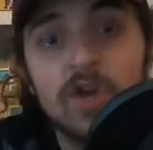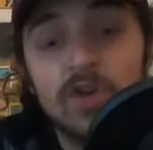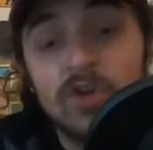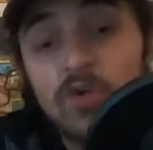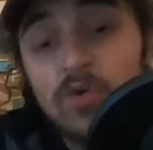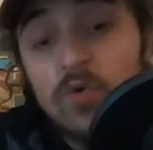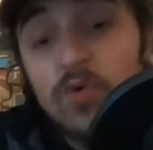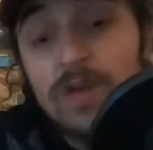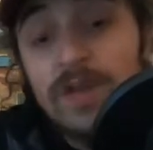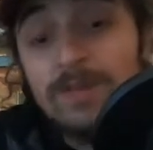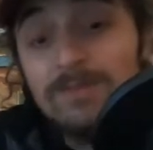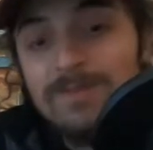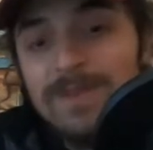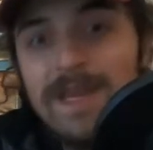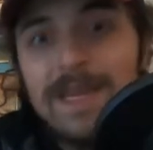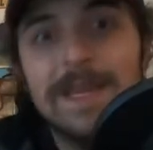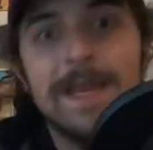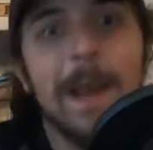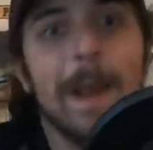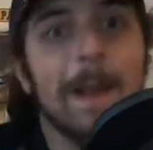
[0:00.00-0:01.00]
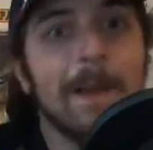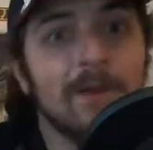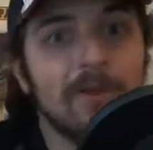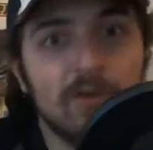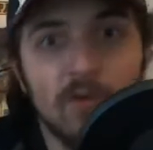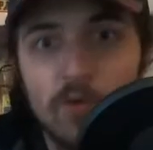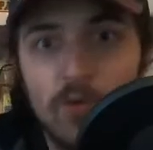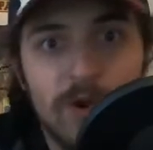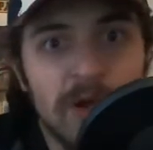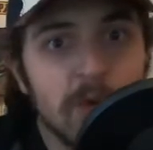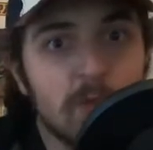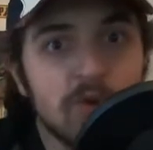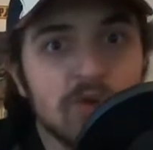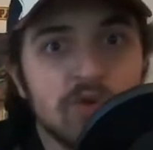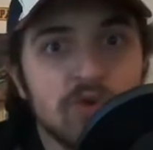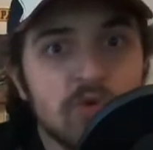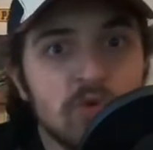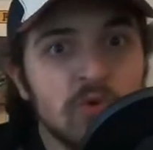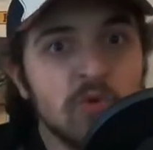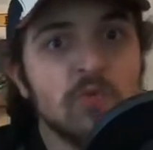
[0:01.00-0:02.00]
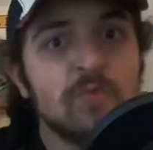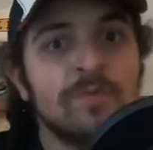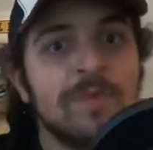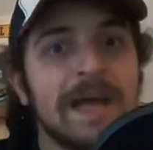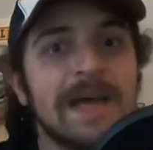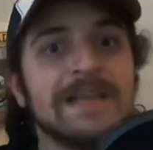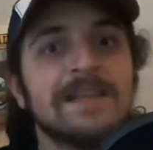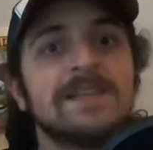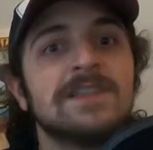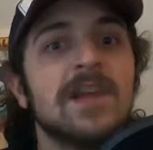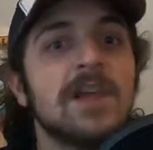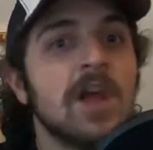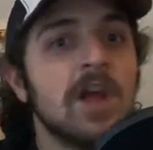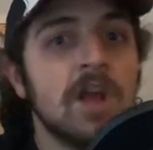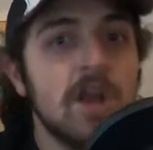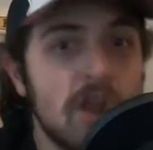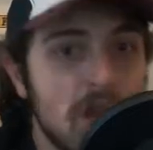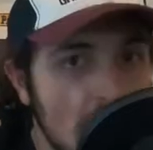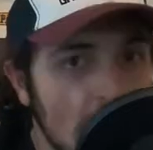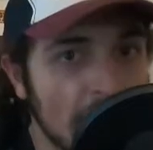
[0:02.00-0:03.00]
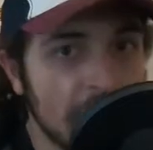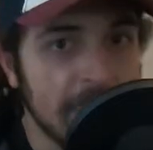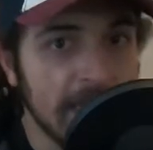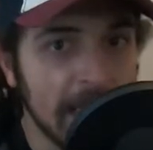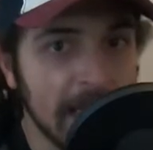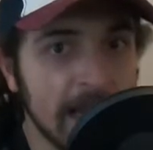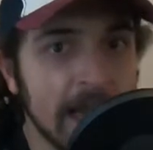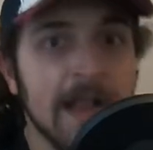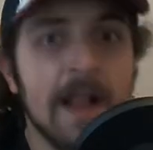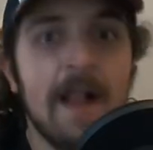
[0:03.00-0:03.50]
you can be doing what you do best, nothing.